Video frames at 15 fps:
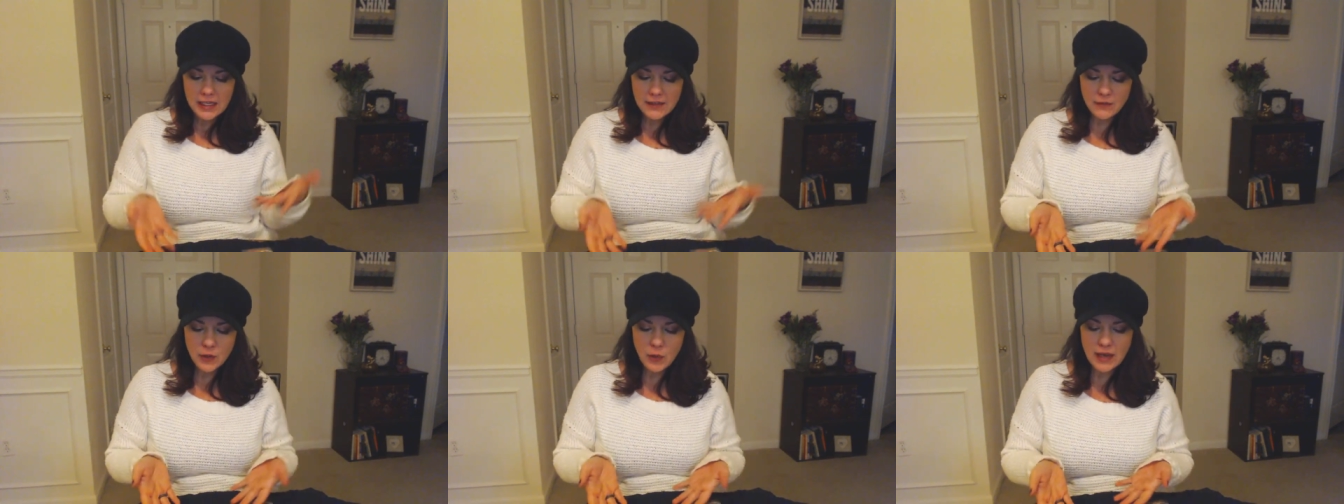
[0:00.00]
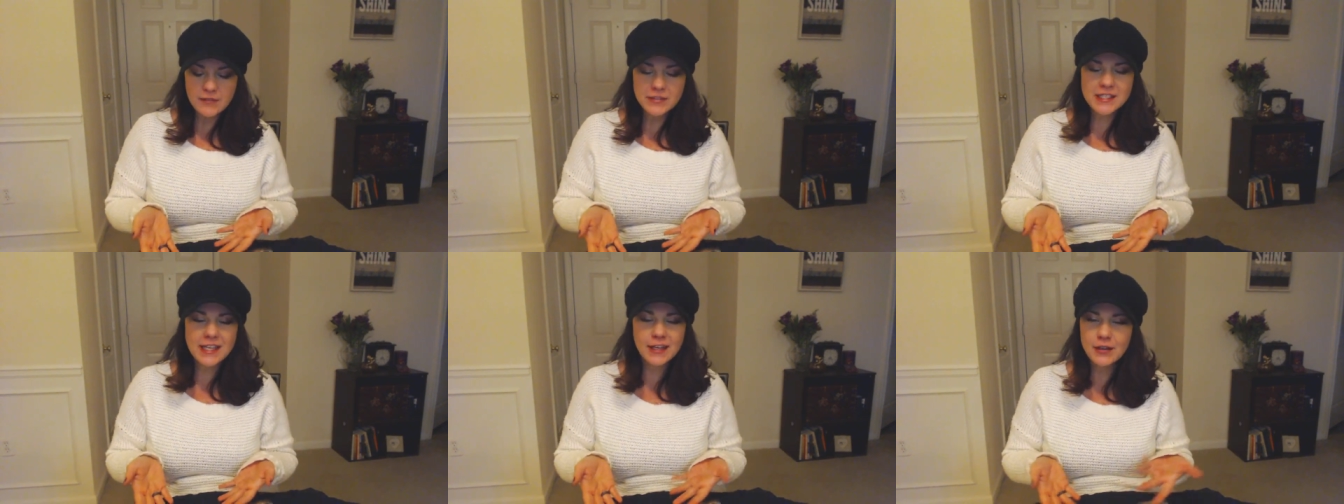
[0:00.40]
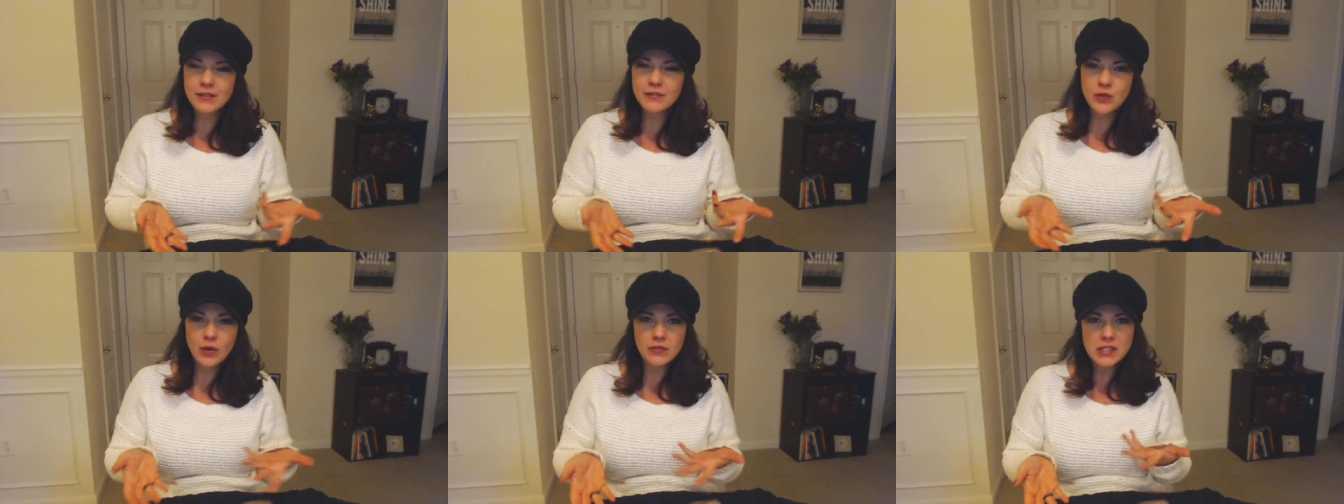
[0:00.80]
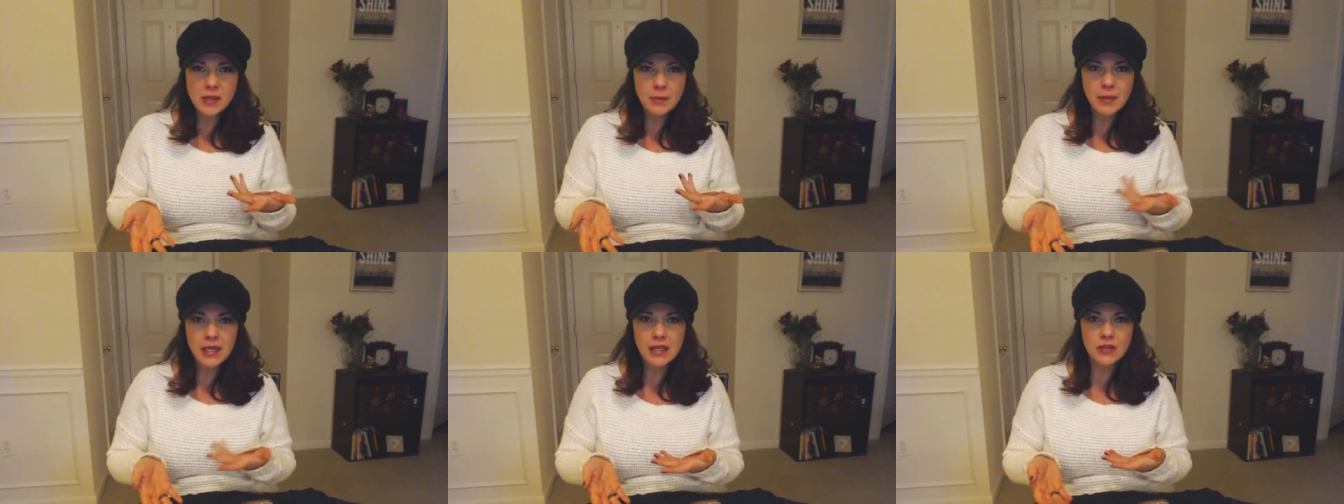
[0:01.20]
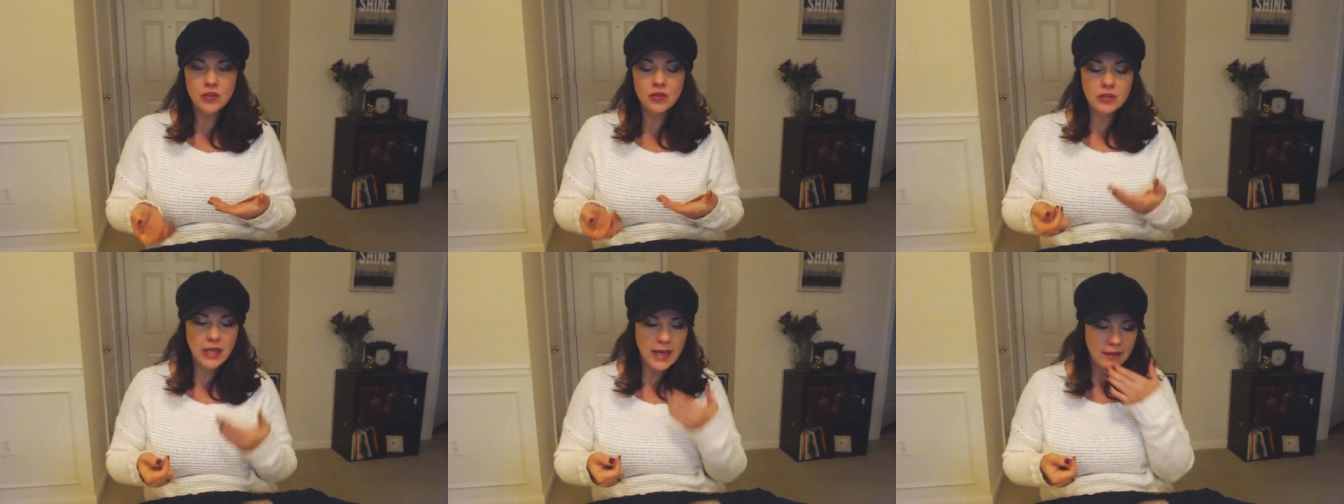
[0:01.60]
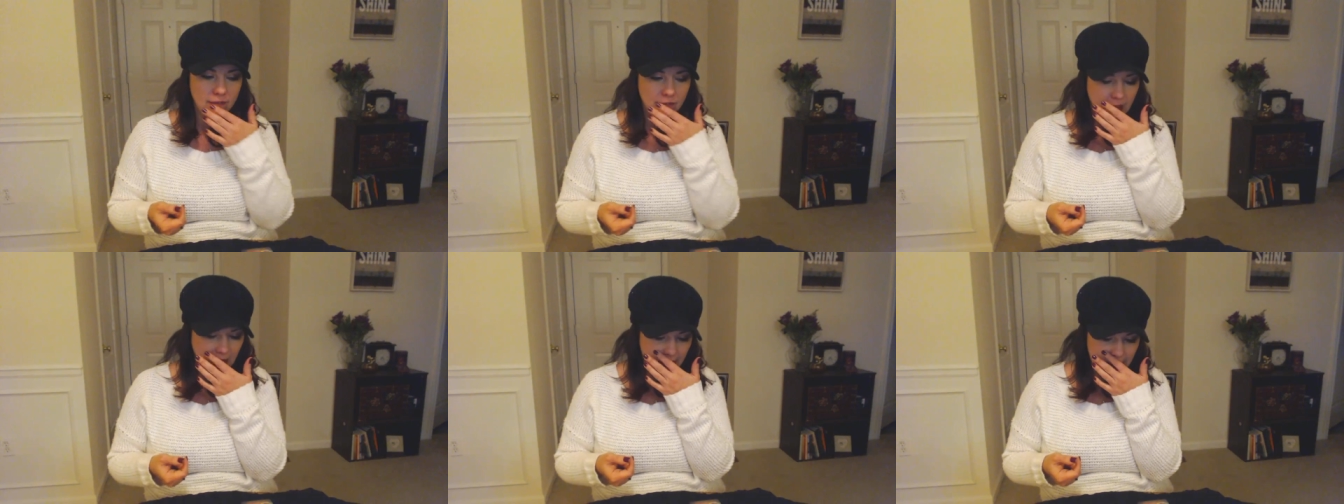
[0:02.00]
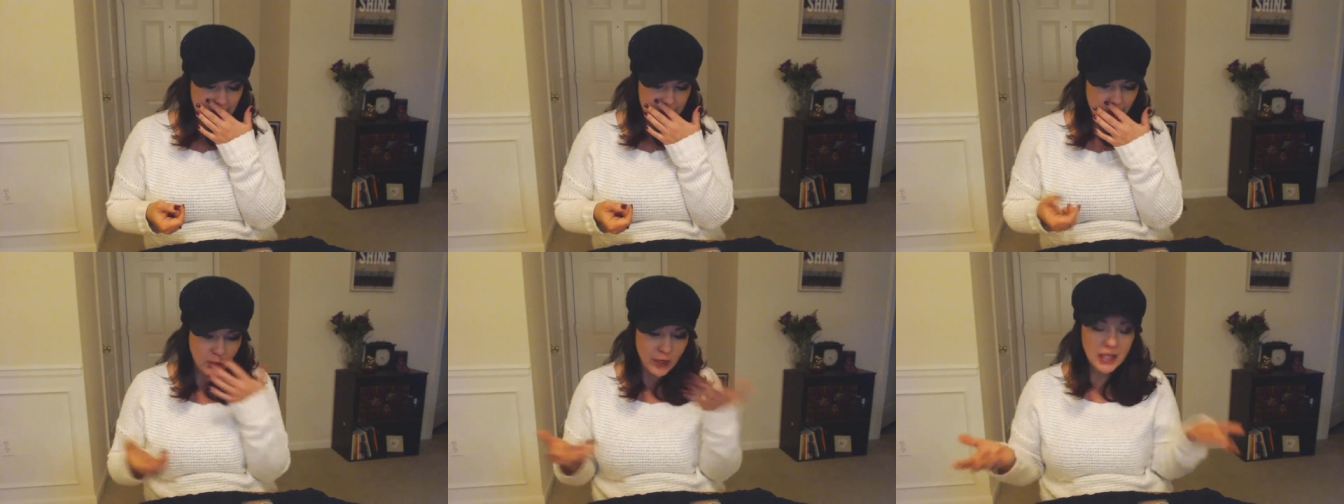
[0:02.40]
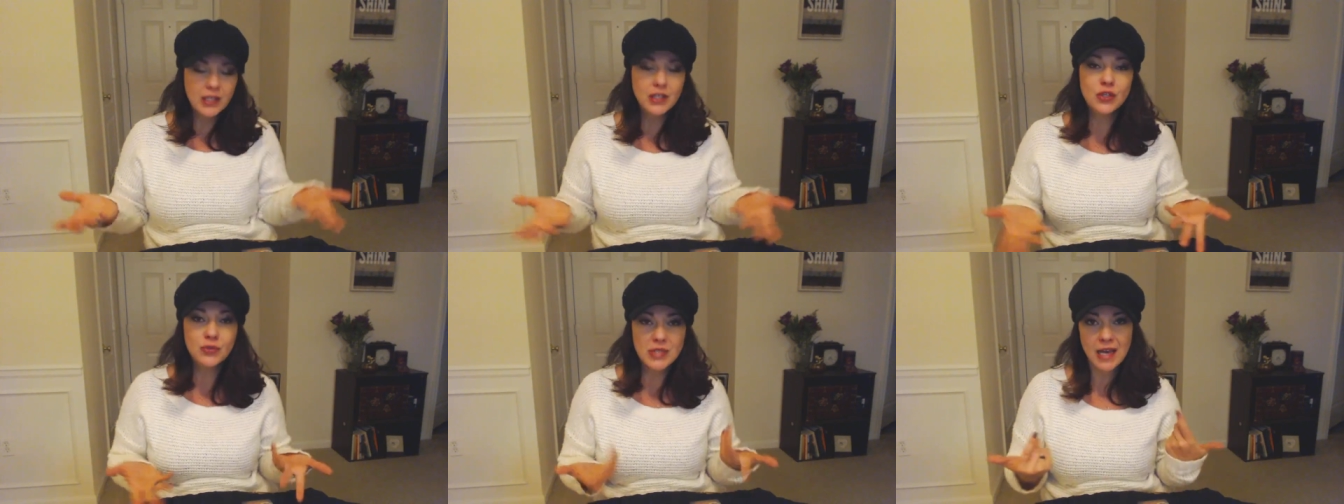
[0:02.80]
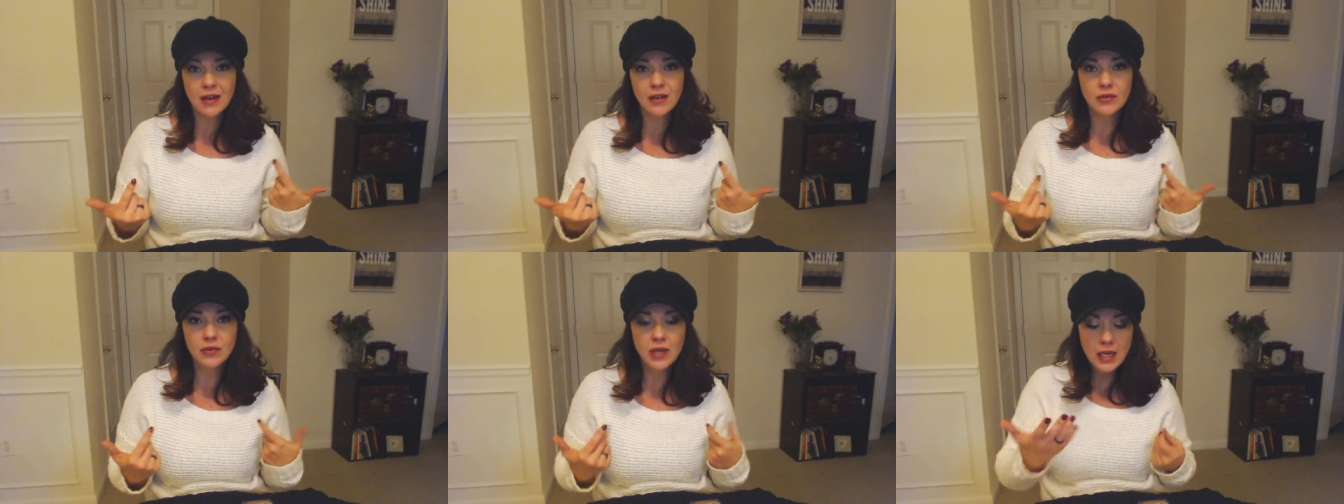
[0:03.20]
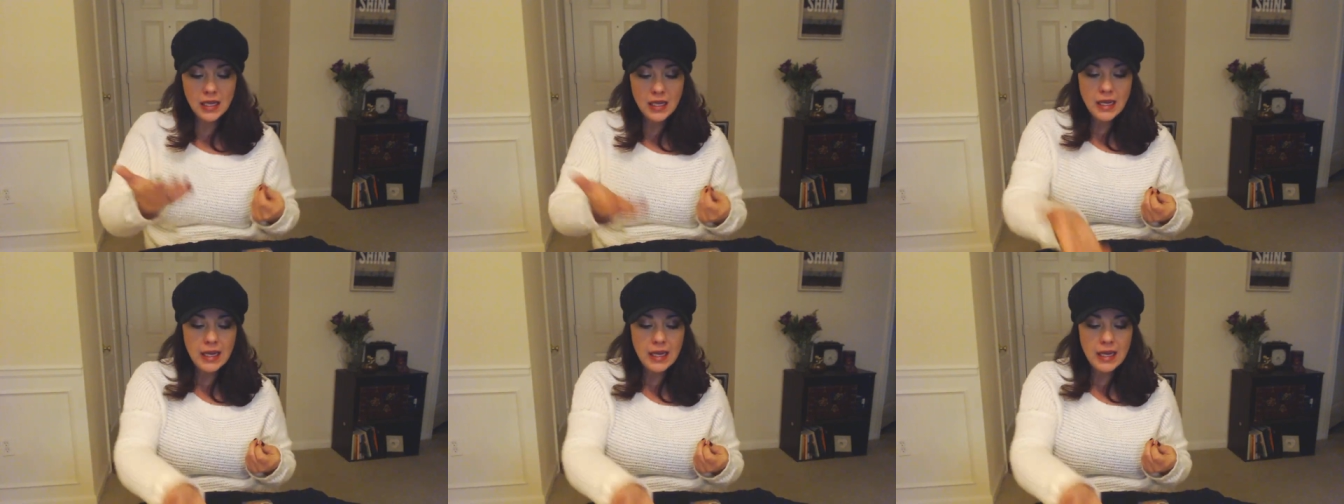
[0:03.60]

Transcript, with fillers: If you have some, if you have somebody in your life that is bringing you down